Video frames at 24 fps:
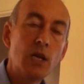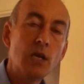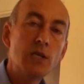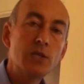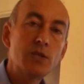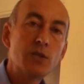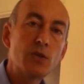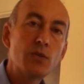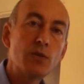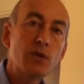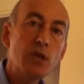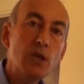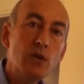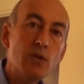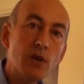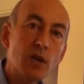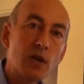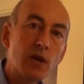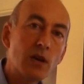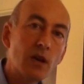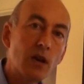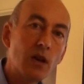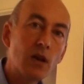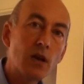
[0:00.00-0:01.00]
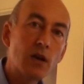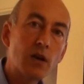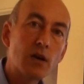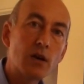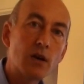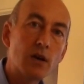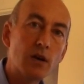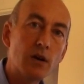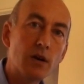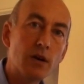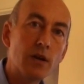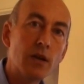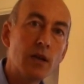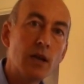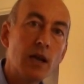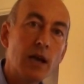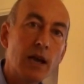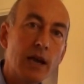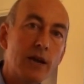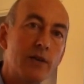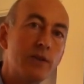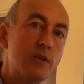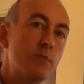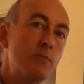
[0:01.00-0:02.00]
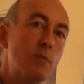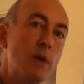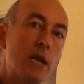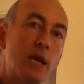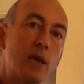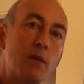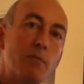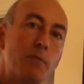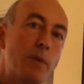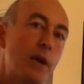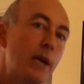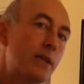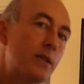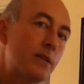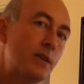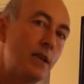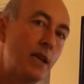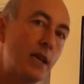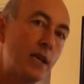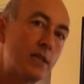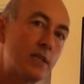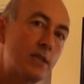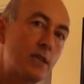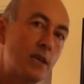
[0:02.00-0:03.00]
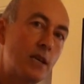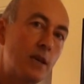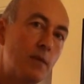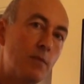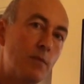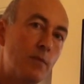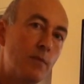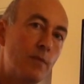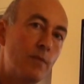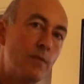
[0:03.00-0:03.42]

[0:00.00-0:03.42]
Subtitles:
so that you can learn how to make it better next time.